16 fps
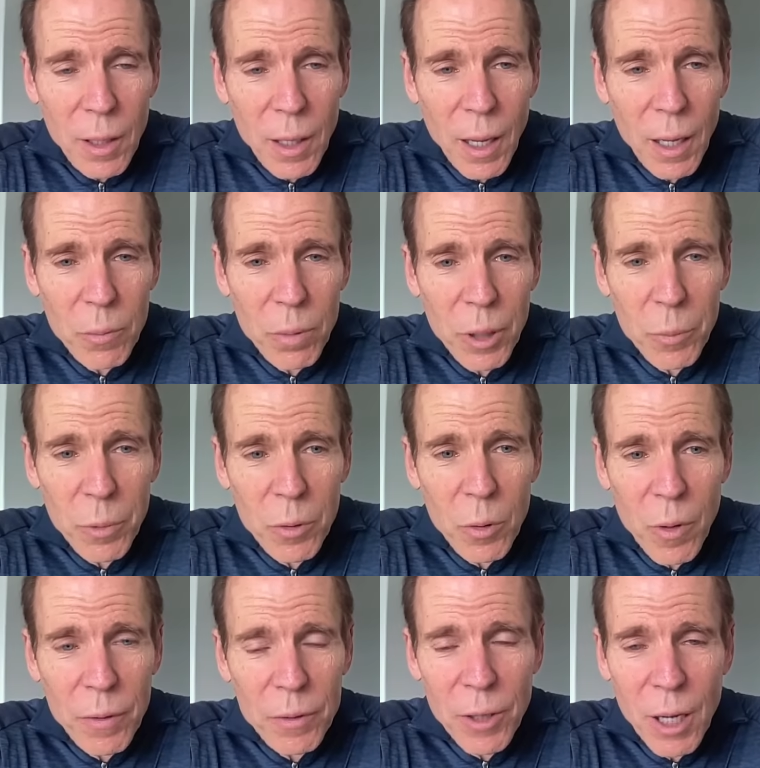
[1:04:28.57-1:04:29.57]
And people
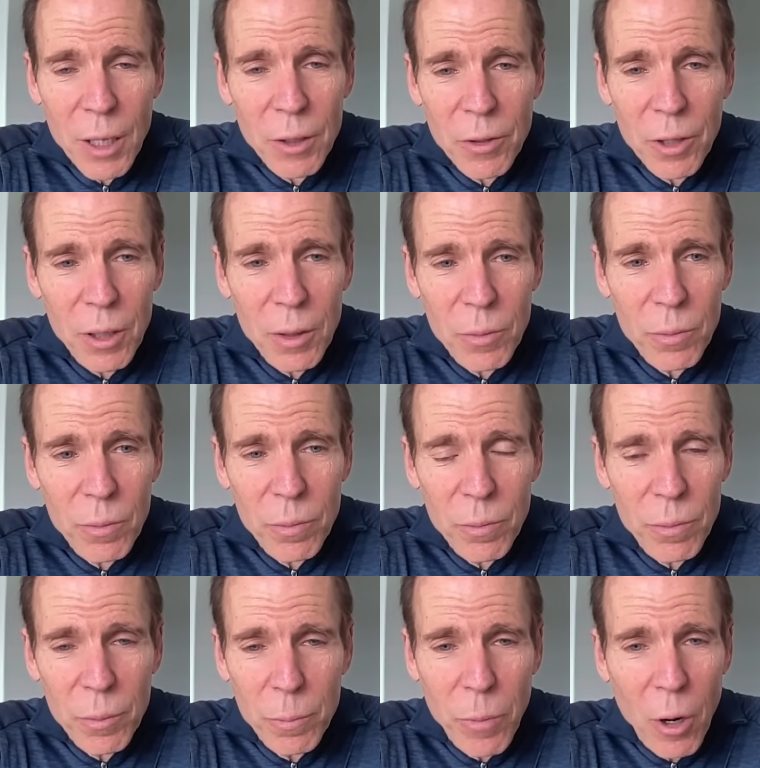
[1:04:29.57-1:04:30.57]
who have a tendency to
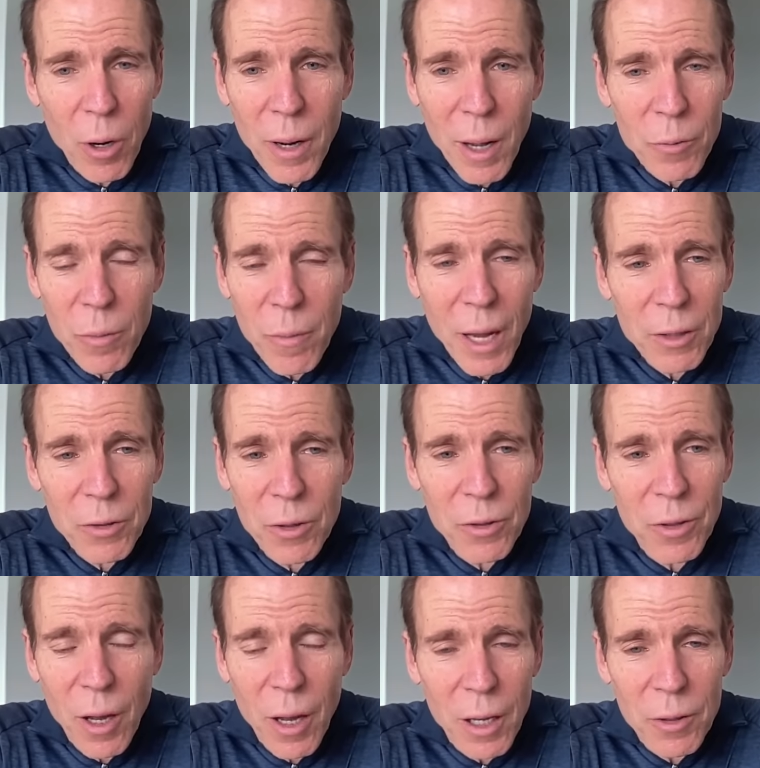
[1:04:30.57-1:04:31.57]
burn out from
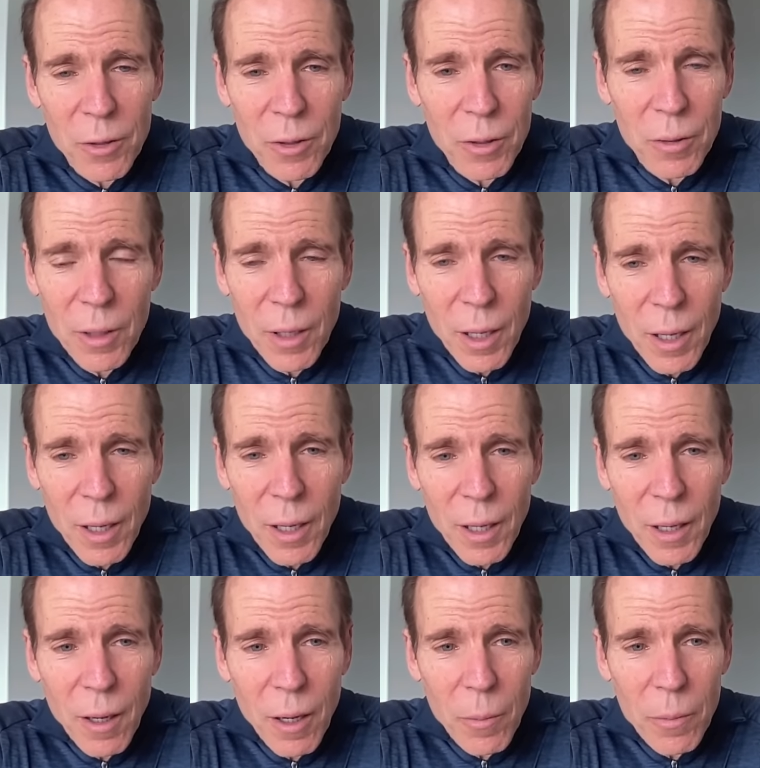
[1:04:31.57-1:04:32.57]
exercise and
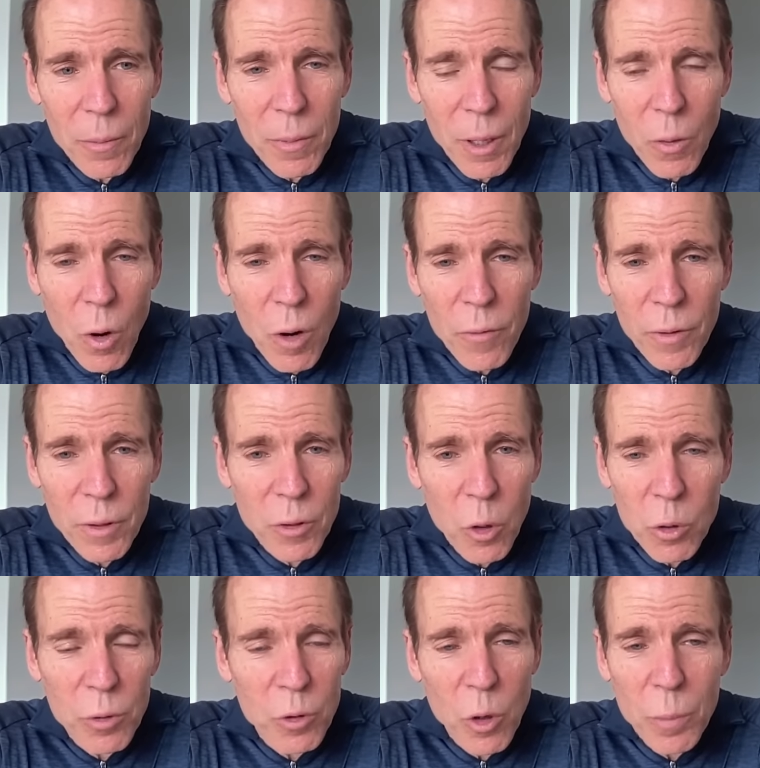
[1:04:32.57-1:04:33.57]
um, they're often
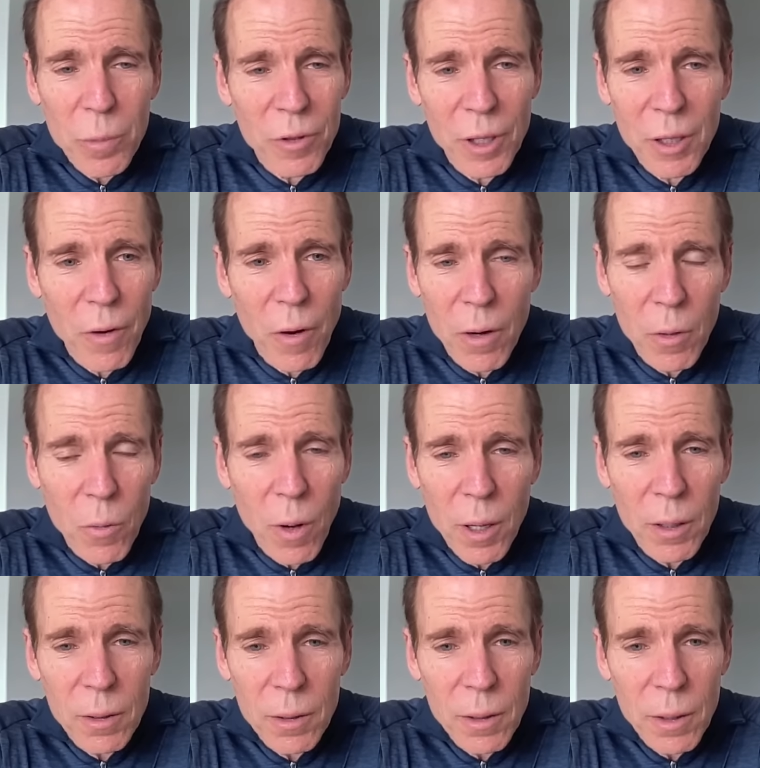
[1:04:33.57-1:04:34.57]
don't absorb zinc very
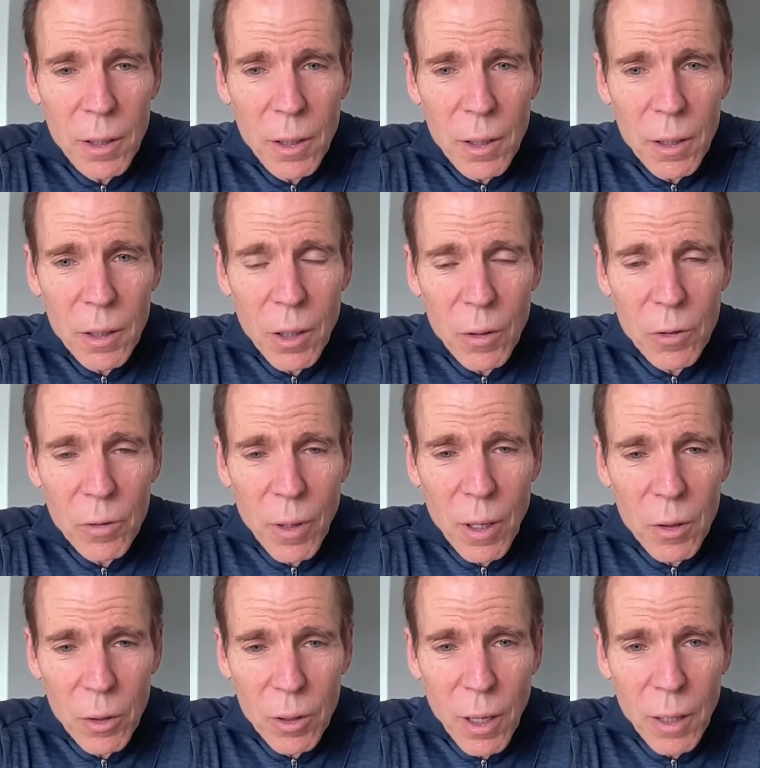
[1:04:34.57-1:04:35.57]
well. You know, so
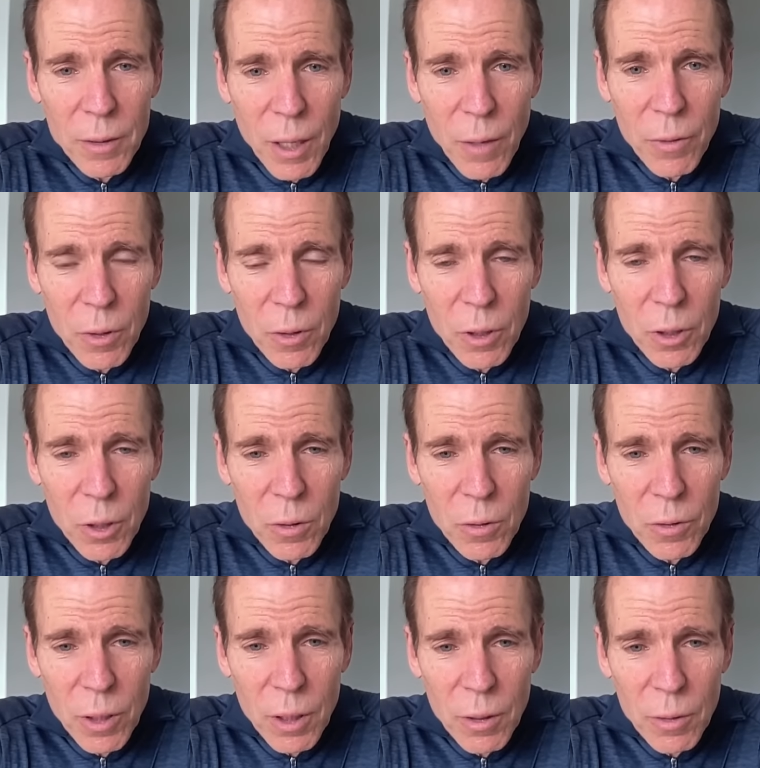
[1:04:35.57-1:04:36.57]
I'd look, I definitely look at your
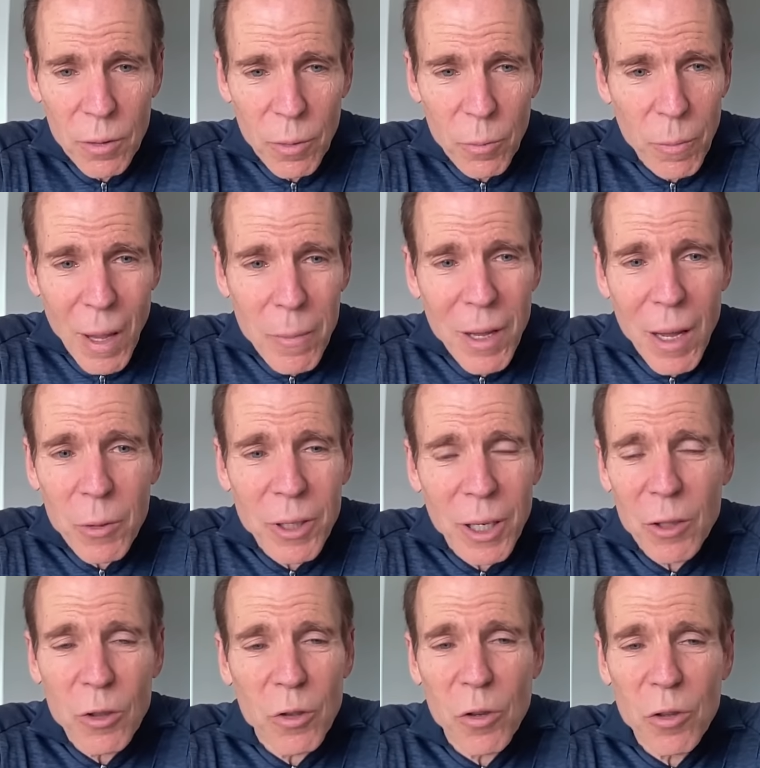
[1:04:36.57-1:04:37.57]
zinc. Maybe I would
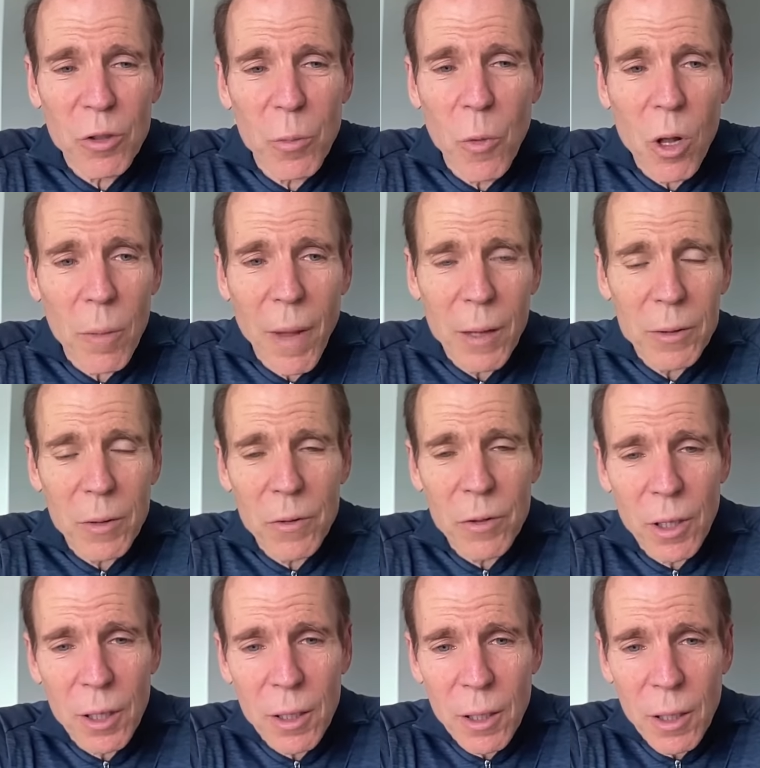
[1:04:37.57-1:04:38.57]
take just a small amount of
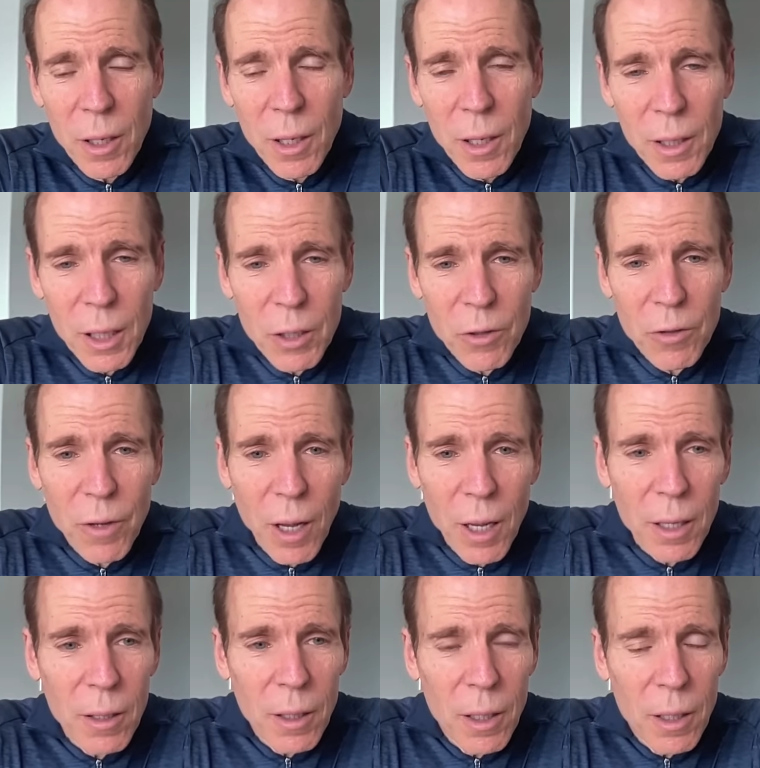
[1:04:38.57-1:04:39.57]
zinc each
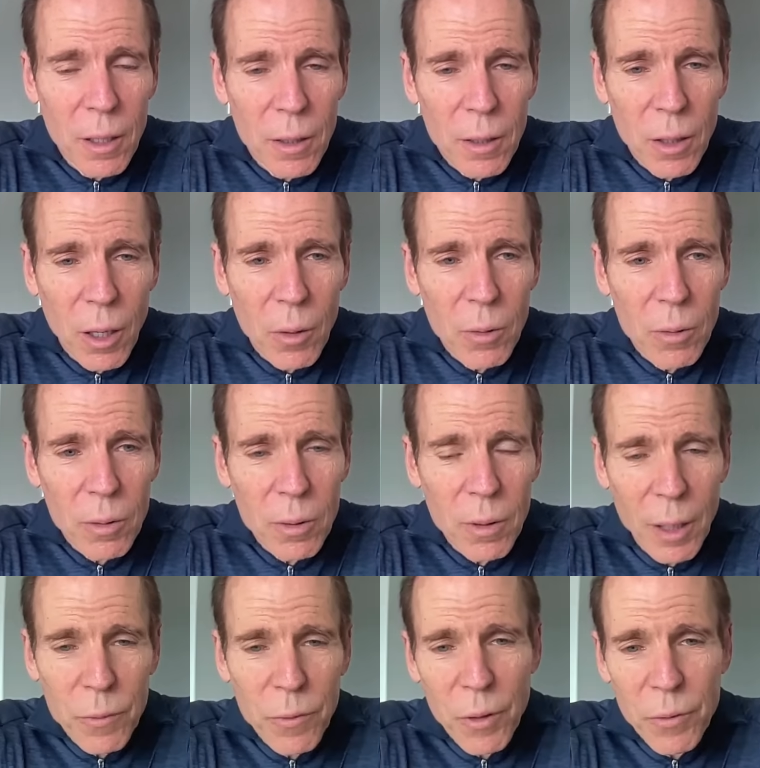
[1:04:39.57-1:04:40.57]
day. You know,
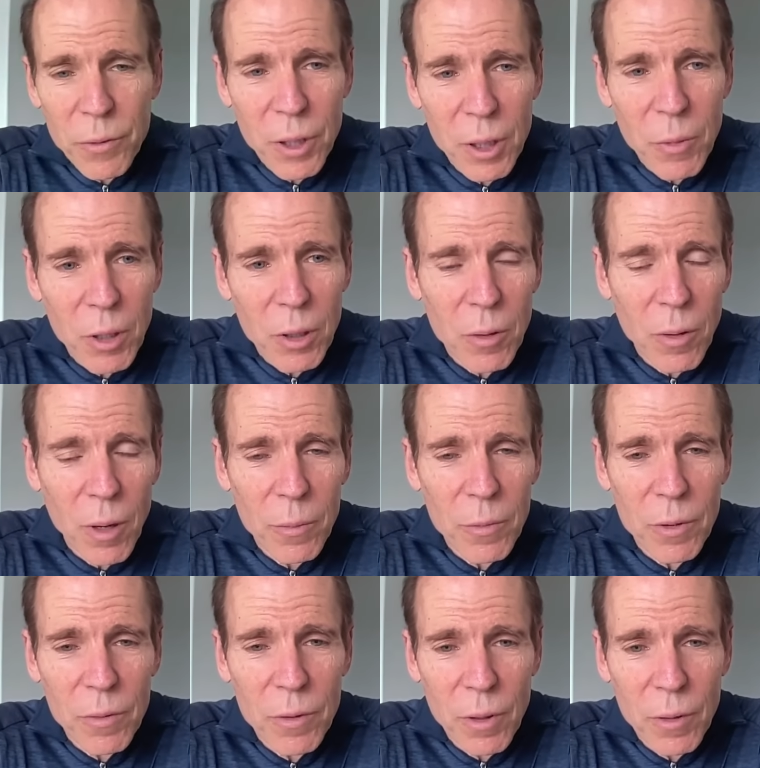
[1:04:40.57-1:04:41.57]
like 15
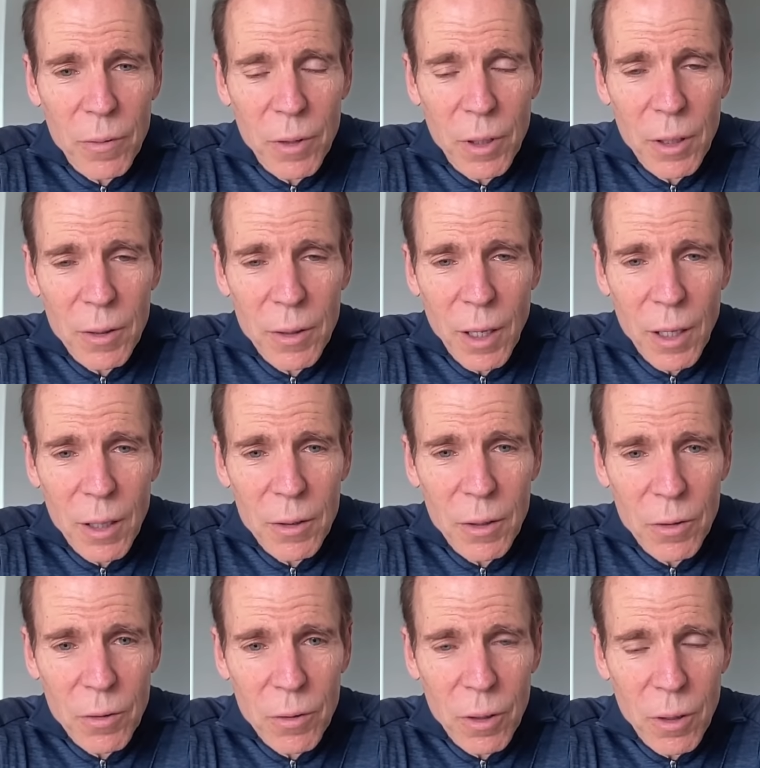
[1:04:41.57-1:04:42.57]
milligrams of, zinc a day in
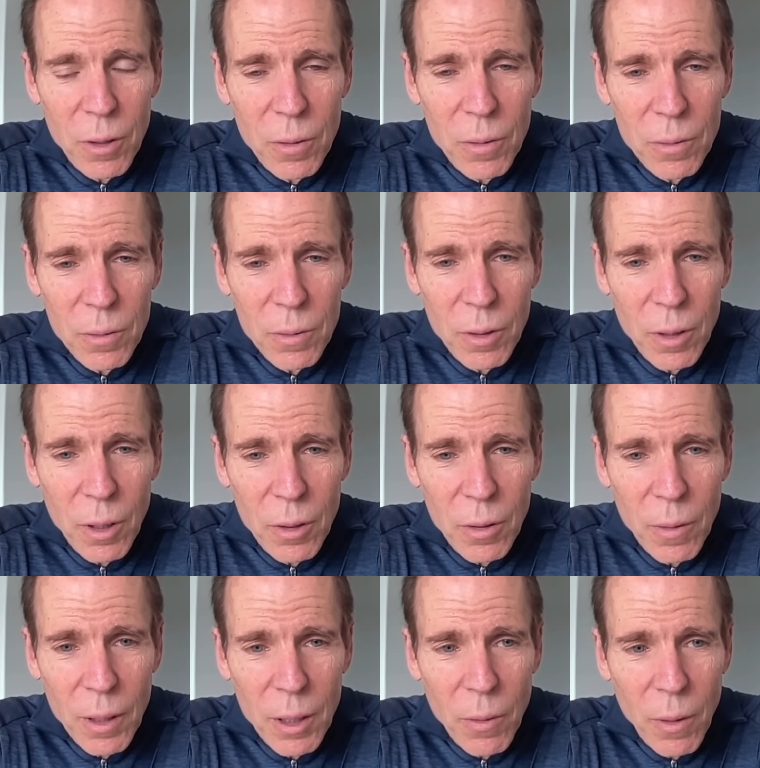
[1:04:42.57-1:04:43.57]
addition to your, you know,
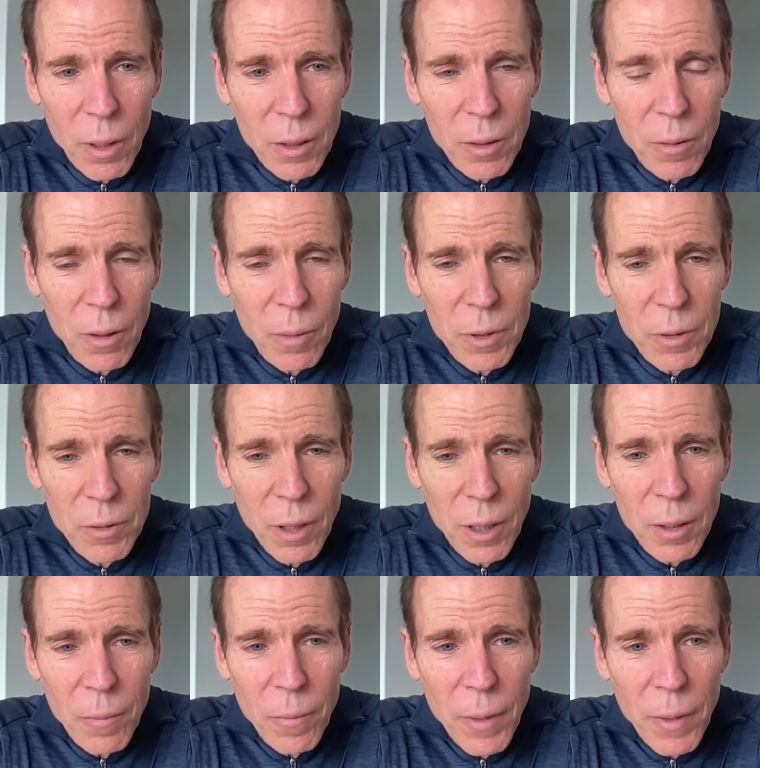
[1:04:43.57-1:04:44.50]
your regular iron intake.